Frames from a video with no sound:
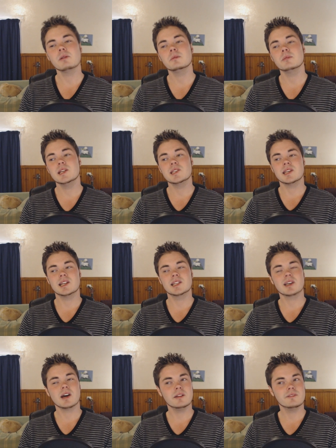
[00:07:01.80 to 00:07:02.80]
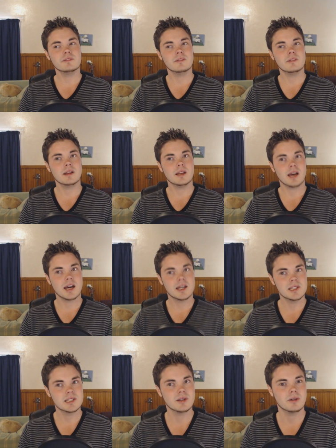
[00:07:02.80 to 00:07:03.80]
the problem is, it's kind of
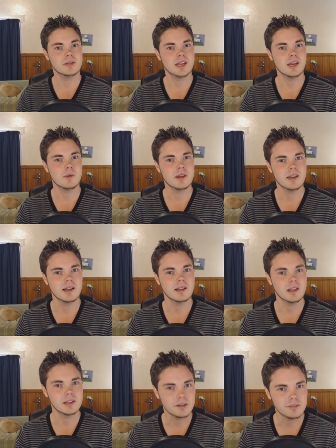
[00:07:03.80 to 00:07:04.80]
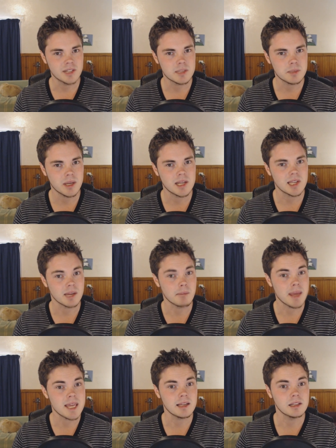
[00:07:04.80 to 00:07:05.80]
hard to tell now whether a lot of Let's Plays
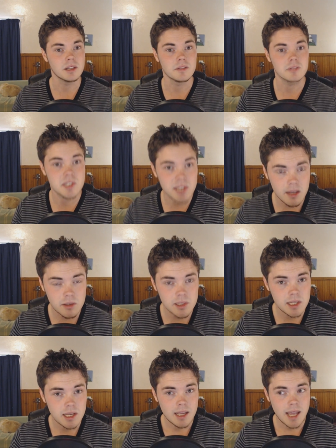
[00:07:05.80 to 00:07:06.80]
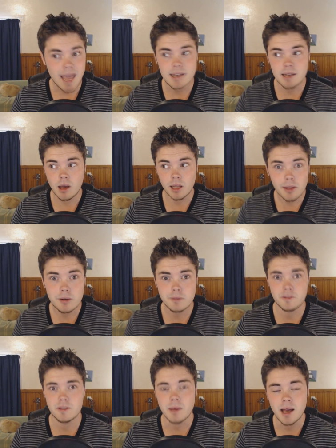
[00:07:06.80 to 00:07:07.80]
are making a lot of sales, and a lot
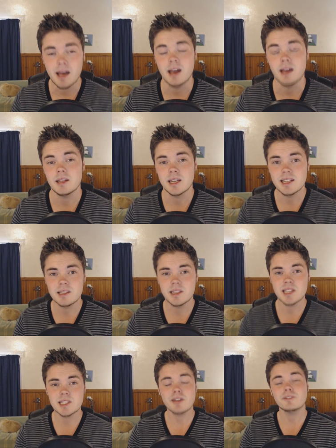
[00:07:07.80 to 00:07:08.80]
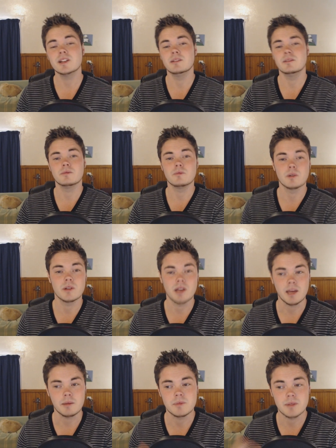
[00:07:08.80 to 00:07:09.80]
of them are. It, there's definite
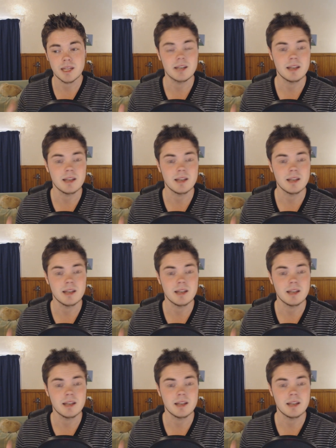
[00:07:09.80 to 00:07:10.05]
uh,